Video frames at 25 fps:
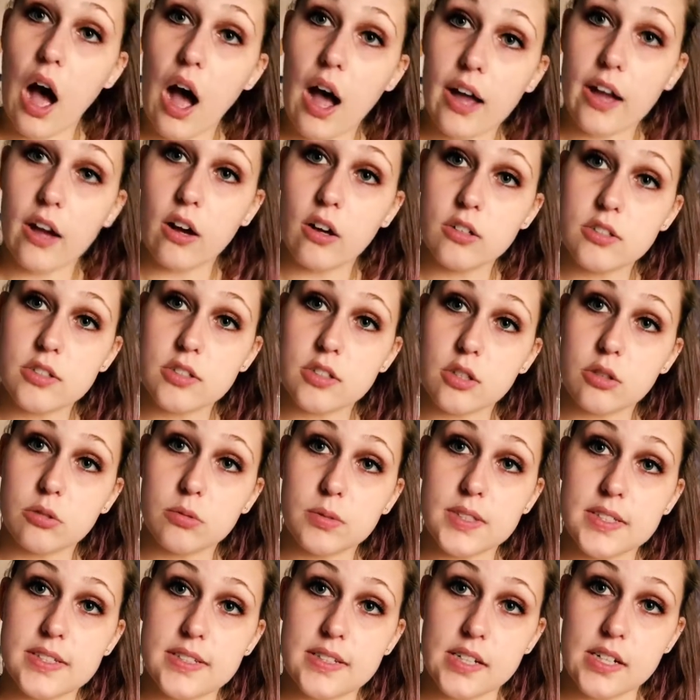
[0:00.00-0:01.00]
I also
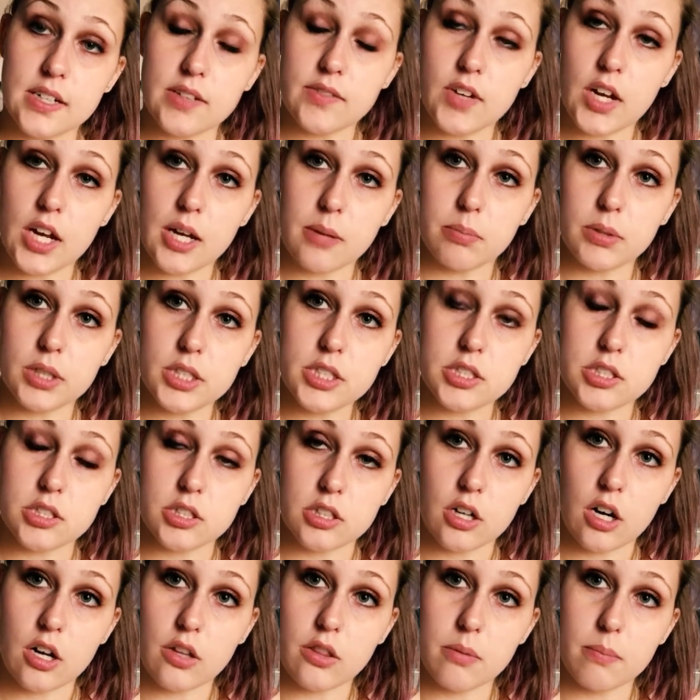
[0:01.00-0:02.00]
received a blister
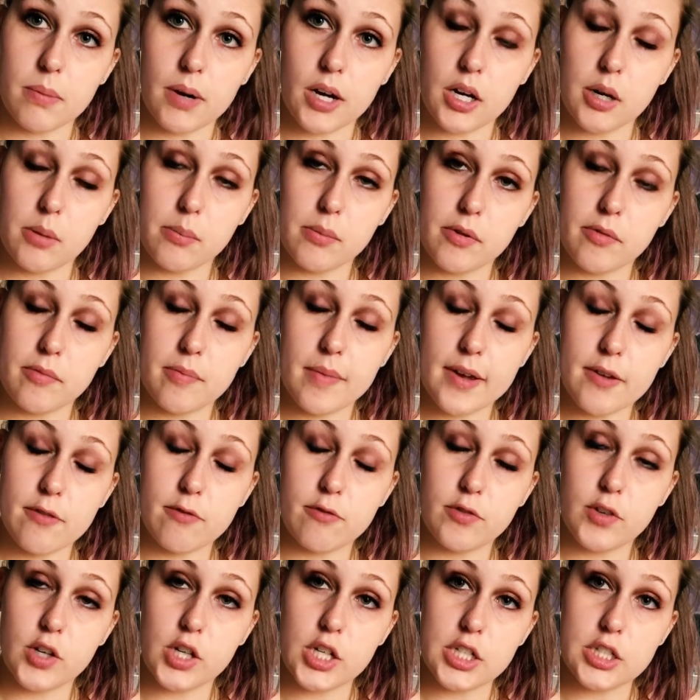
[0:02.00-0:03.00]
on the bottom of my
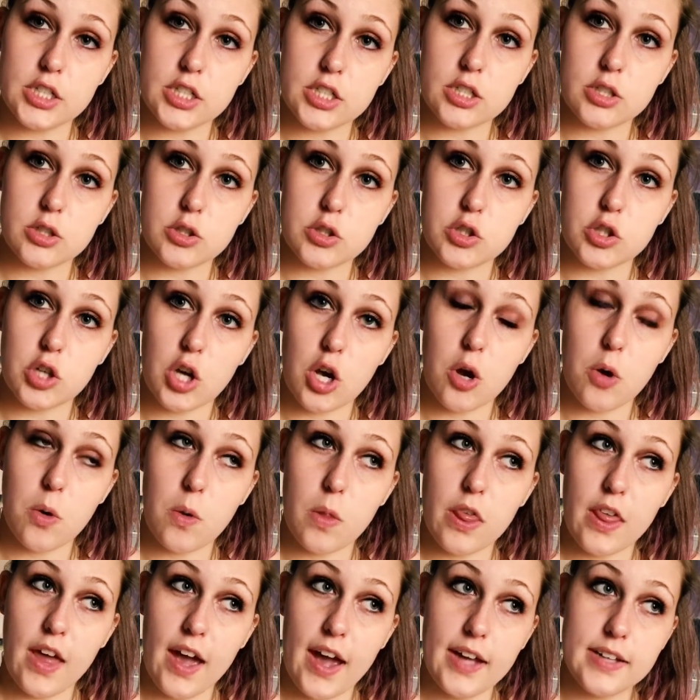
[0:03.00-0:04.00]
foot, so
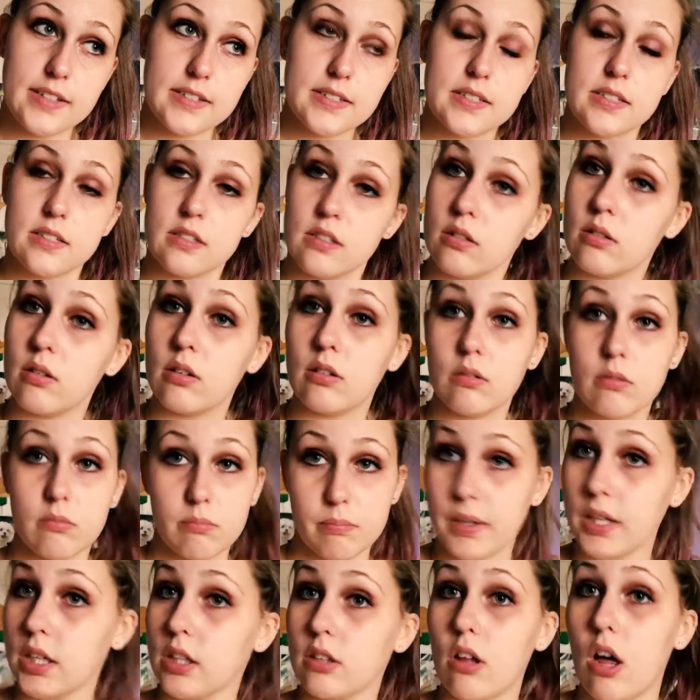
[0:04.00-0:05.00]
that's been
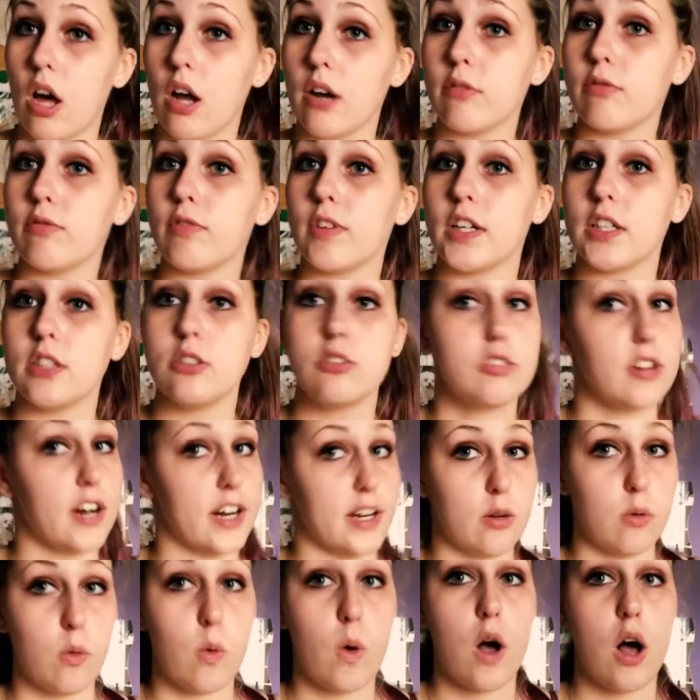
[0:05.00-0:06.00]
a lot of fun trying to
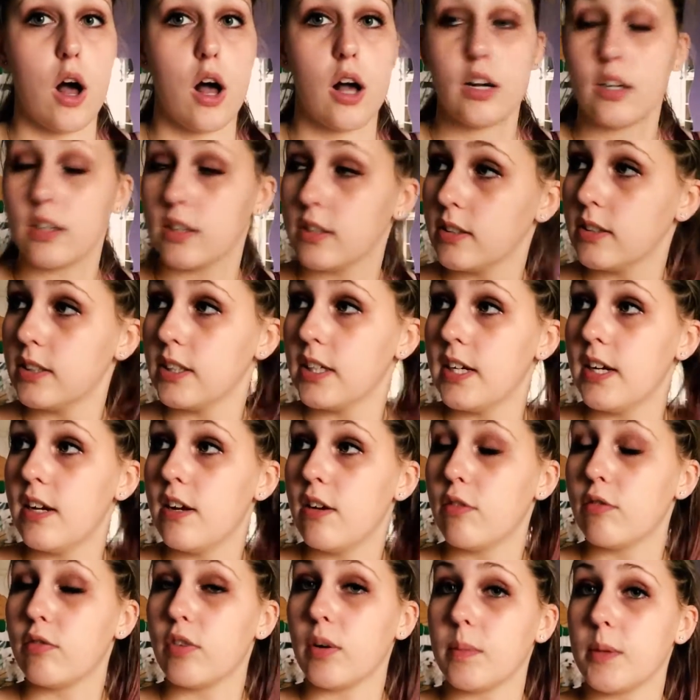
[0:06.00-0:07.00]
walk
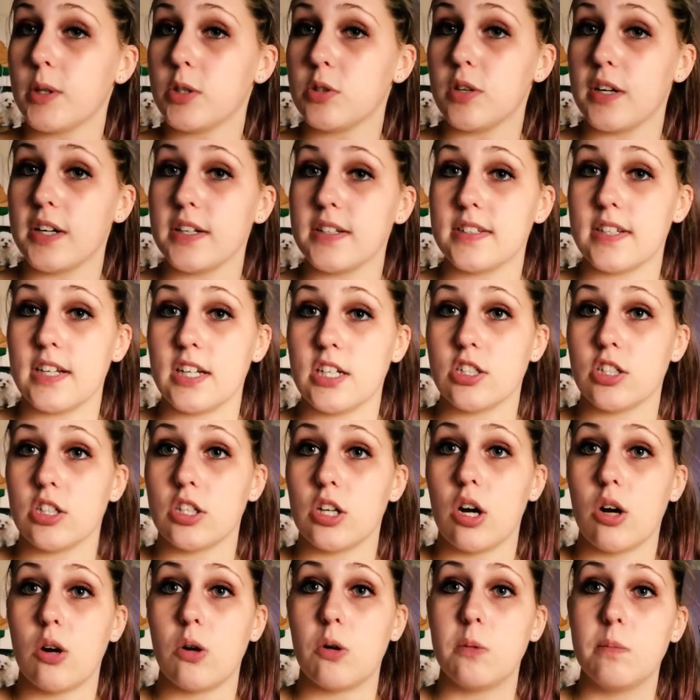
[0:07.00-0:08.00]
from the train station
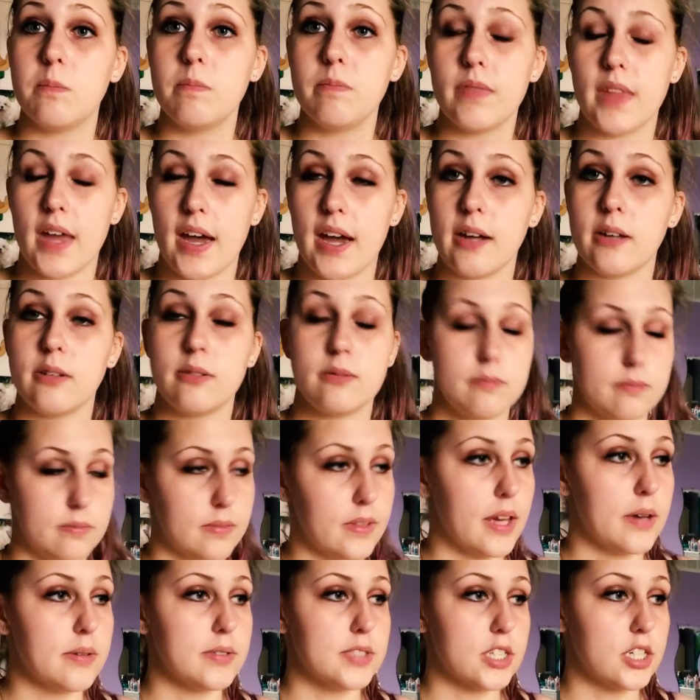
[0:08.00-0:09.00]
home. That that
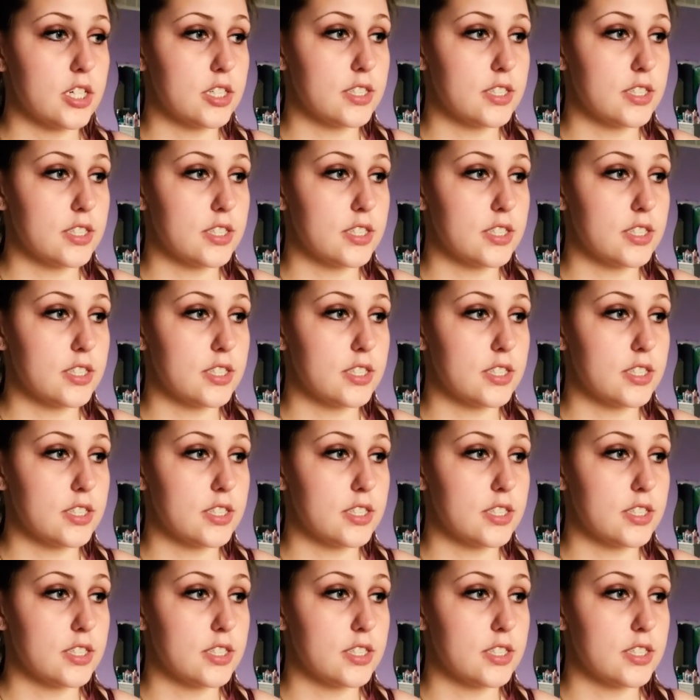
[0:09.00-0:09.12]
was a good